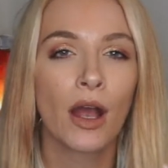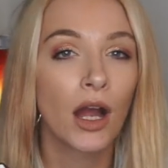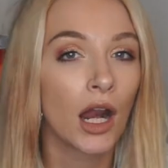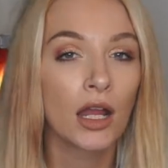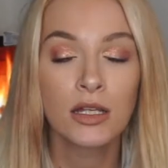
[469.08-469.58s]

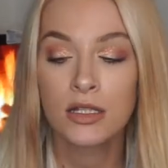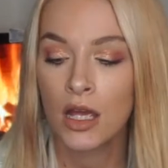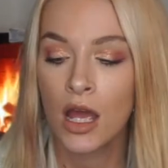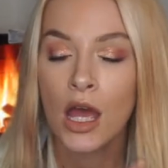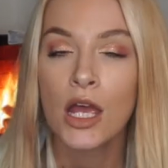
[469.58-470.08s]
colours.
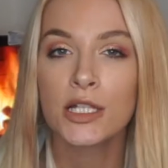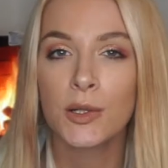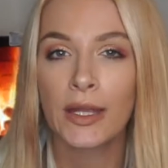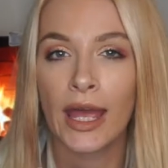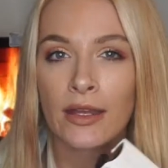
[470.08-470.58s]

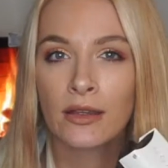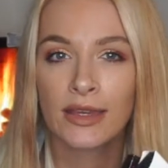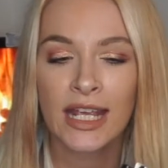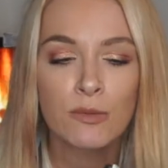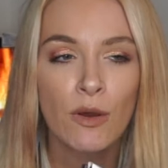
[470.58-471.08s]
So again,
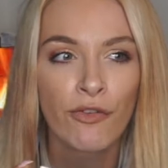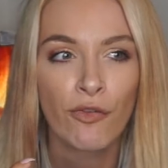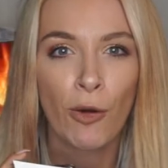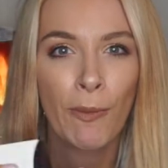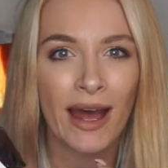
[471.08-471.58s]
these were
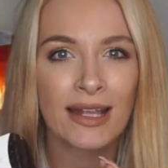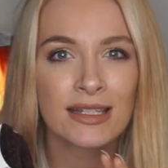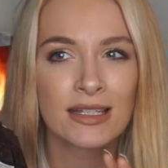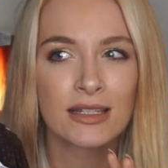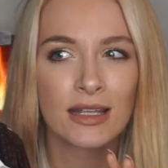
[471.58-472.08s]

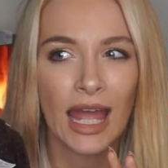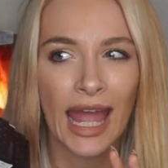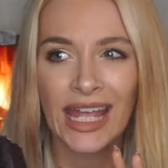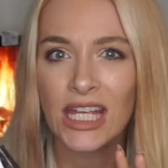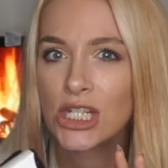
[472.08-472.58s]
£4
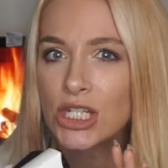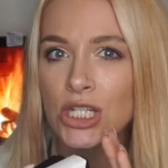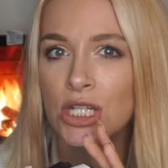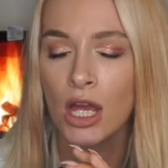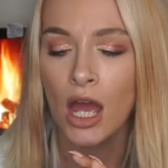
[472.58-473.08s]

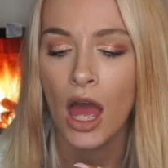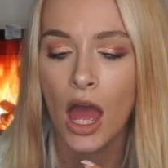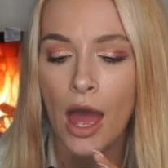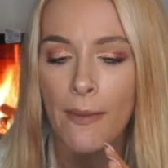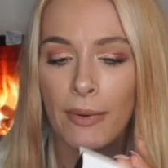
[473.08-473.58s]
each.
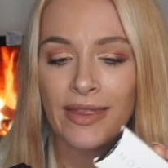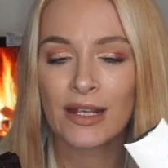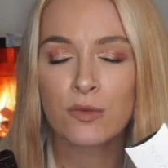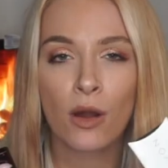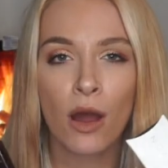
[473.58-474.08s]
But
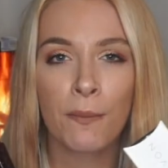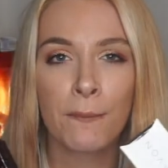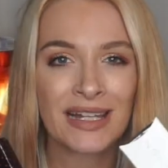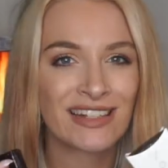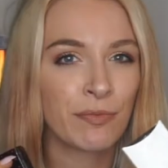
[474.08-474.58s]
these were
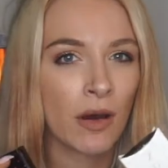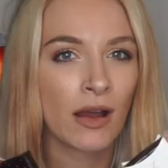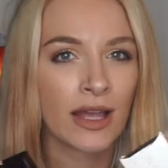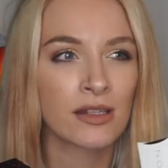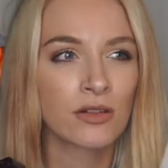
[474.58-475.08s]
massive
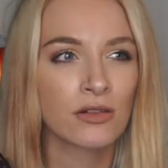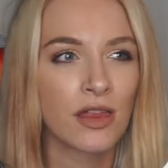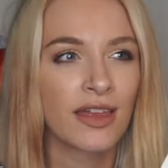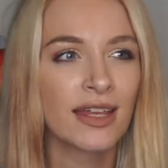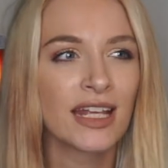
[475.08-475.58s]
bargains because I
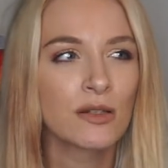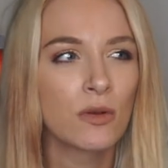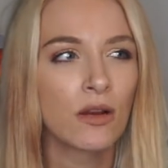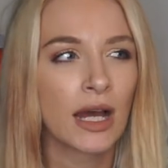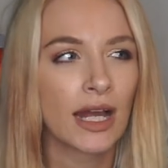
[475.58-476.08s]
think these were
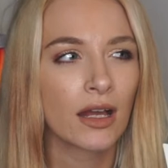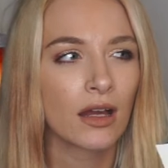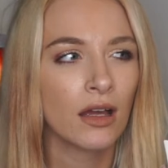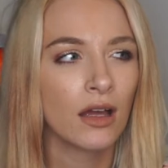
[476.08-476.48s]
like